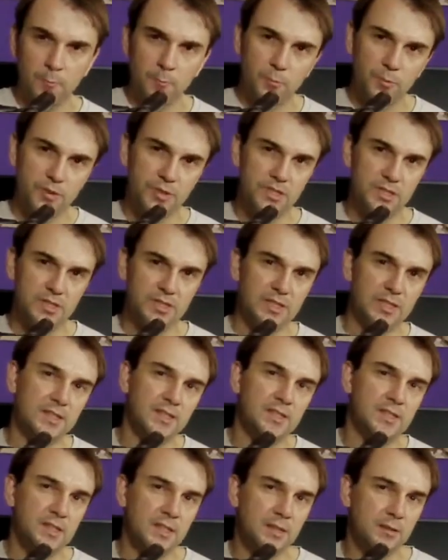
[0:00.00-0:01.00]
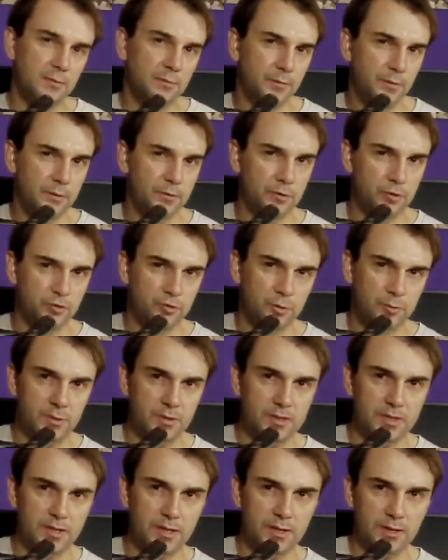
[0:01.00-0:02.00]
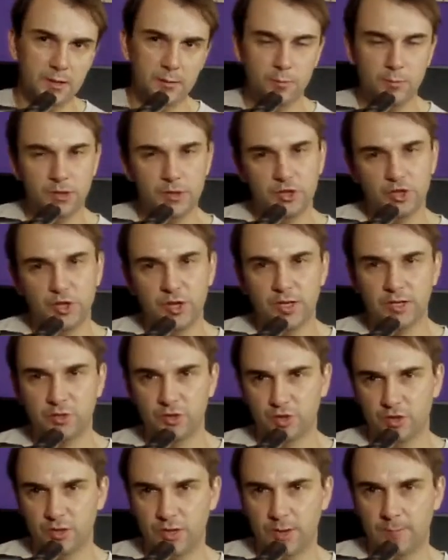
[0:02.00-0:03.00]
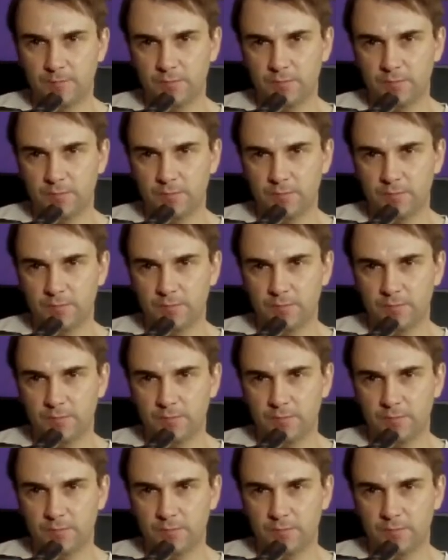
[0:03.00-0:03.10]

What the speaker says: With the 16th note strumming technique, we change that.